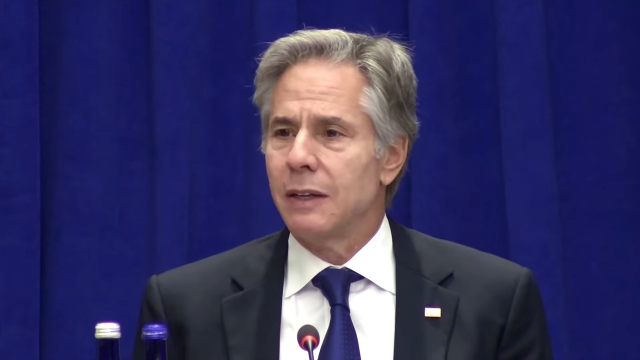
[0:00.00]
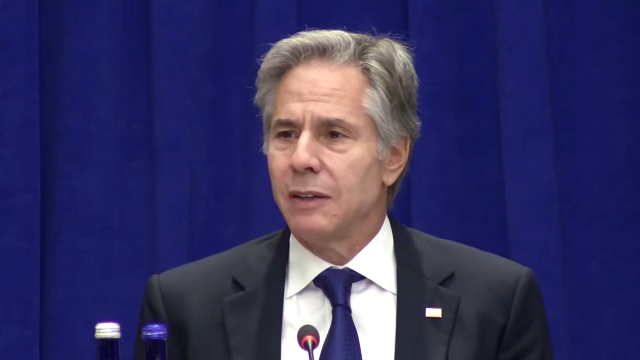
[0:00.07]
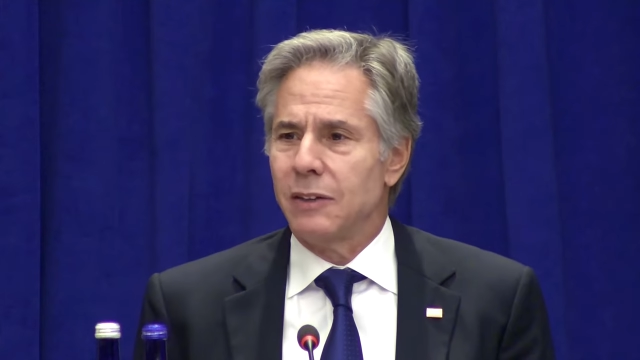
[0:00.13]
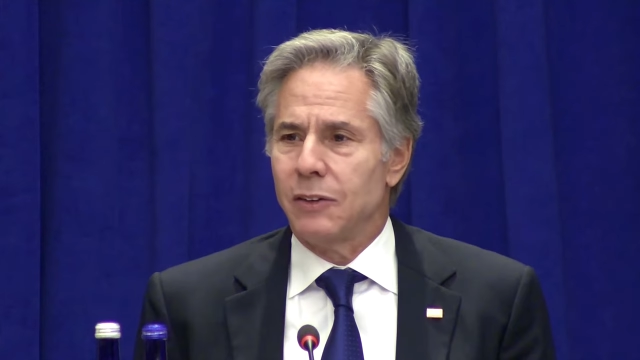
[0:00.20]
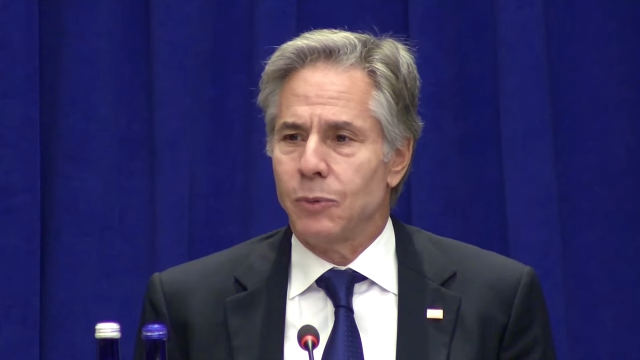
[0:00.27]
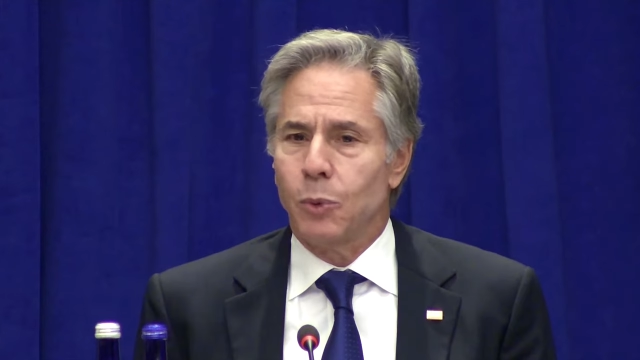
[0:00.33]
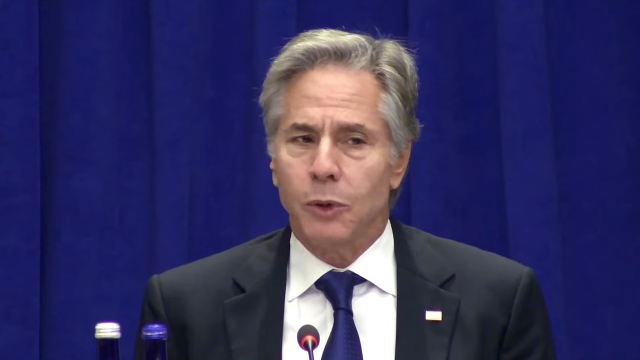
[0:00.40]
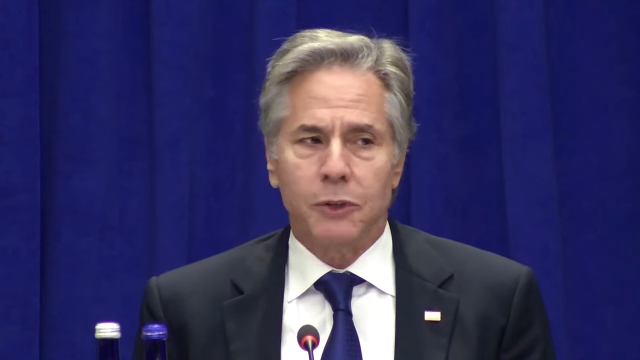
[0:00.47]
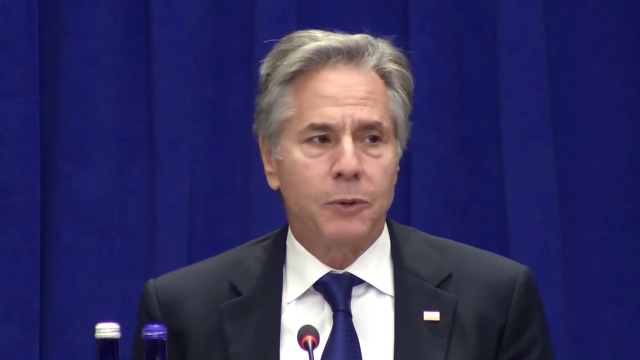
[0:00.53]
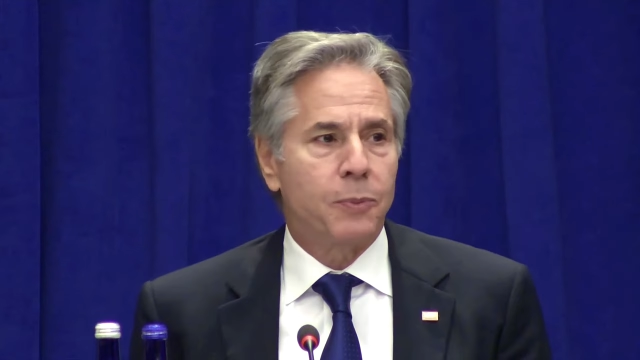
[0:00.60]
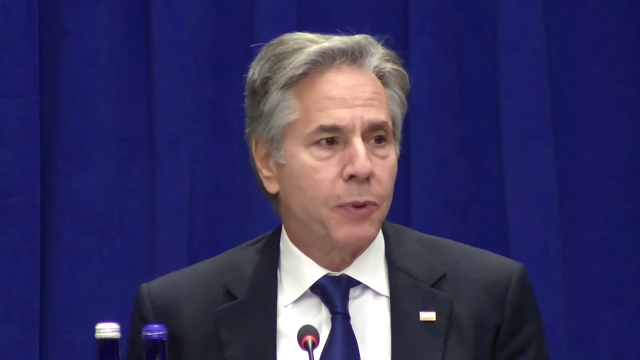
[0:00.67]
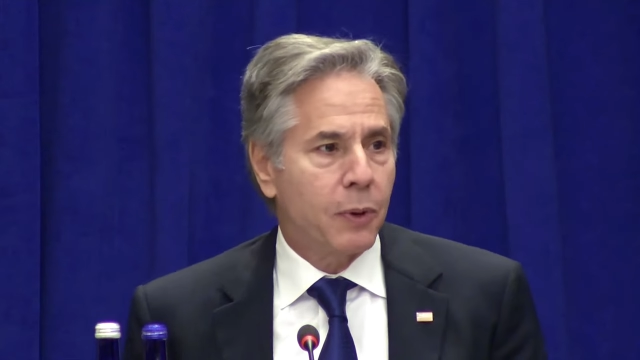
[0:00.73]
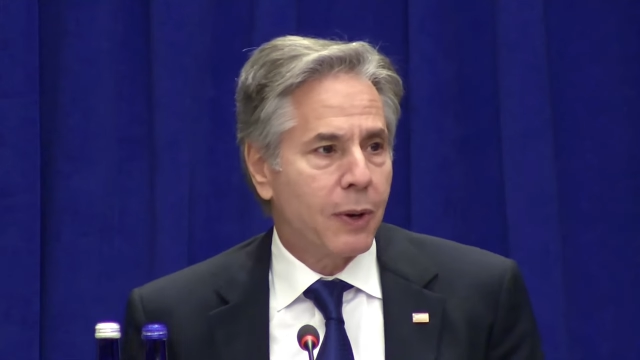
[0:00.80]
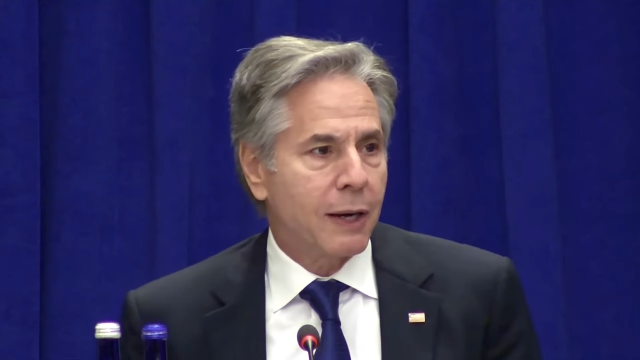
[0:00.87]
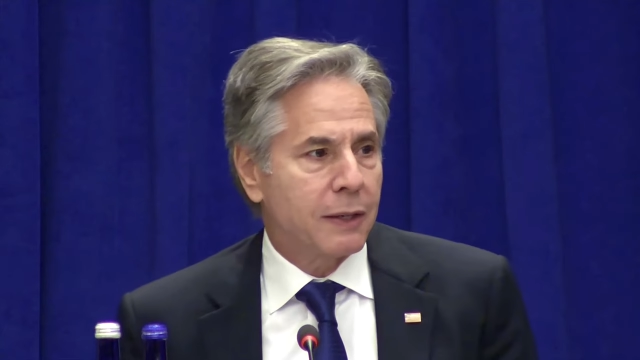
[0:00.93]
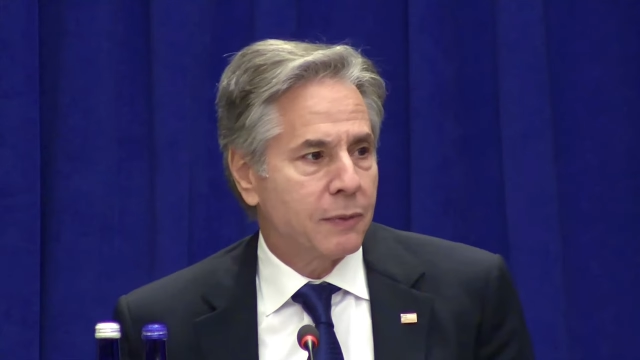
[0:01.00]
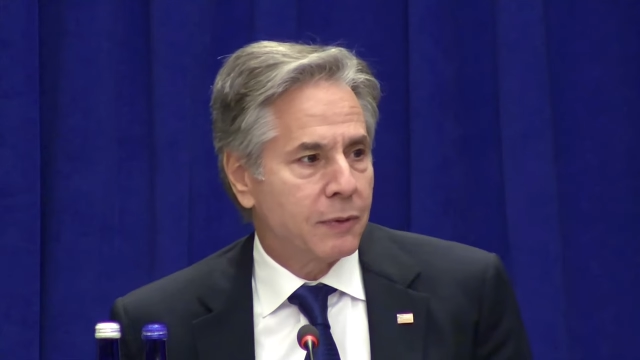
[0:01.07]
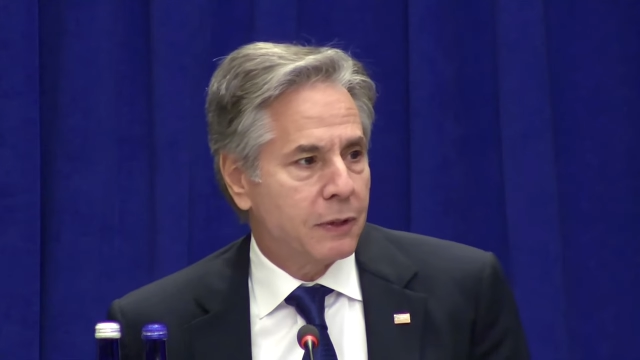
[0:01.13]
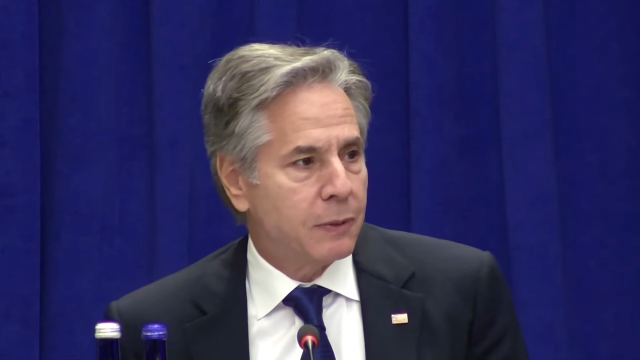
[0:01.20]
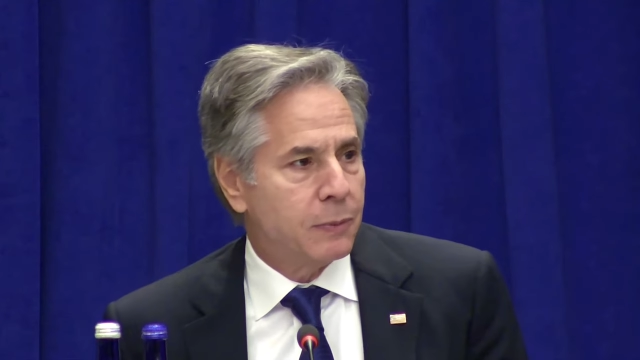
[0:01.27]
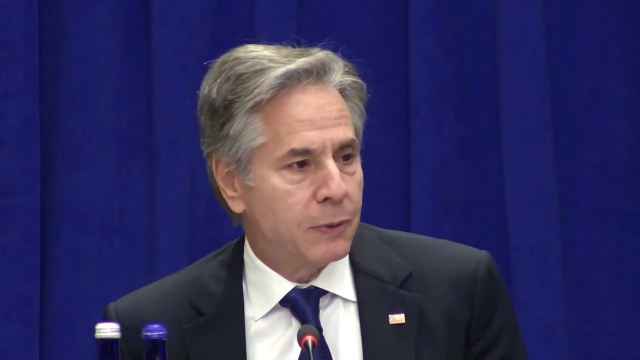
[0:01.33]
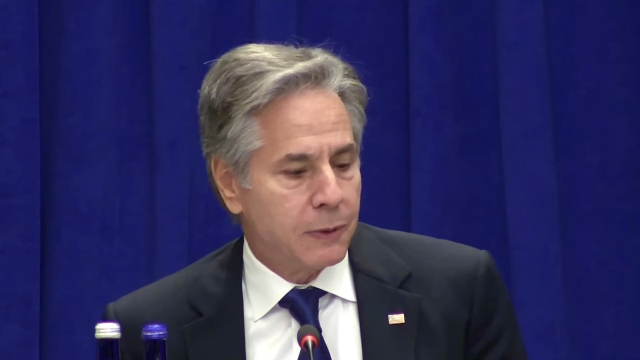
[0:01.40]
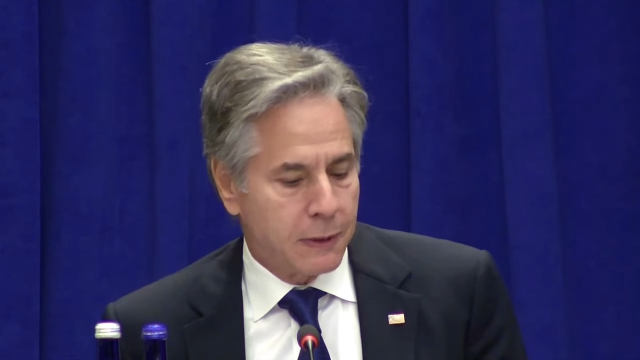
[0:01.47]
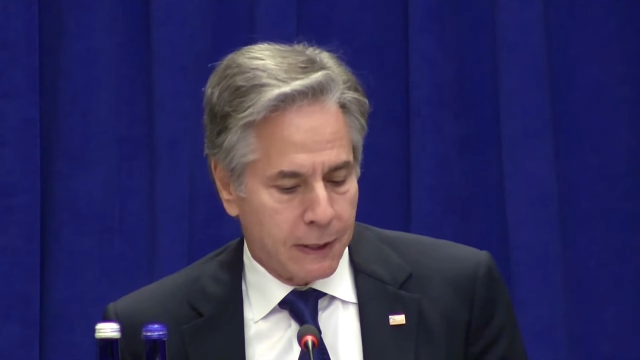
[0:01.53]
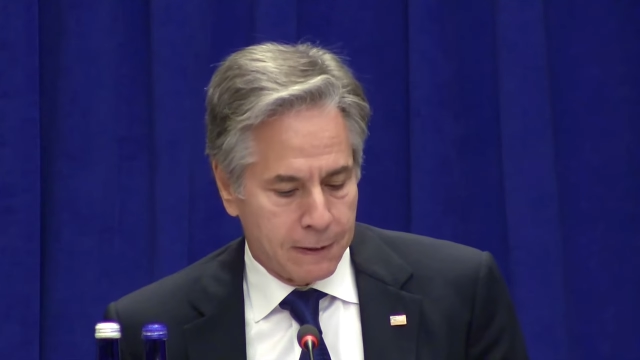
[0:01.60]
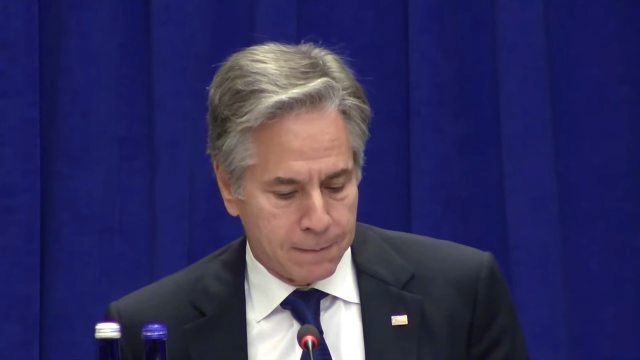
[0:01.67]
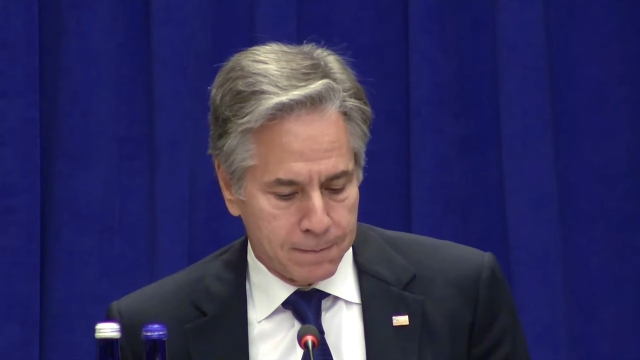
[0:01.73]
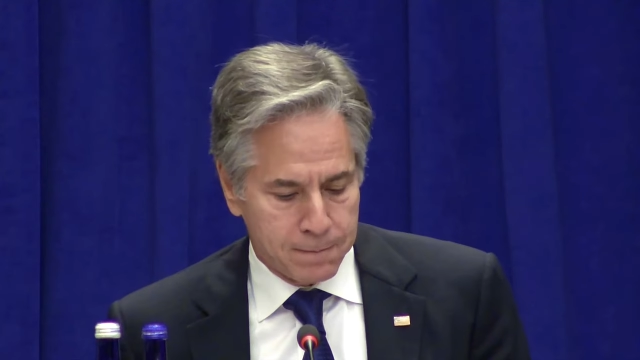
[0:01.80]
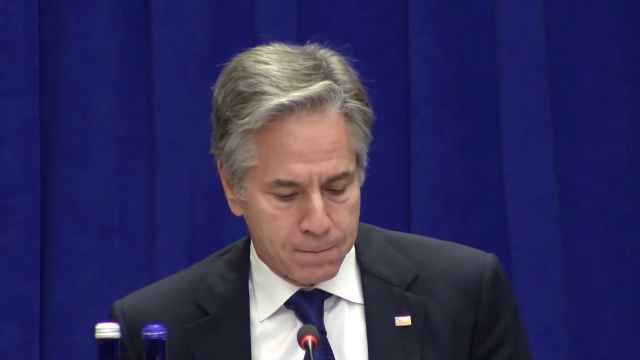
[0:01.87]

to work to proactively communicate,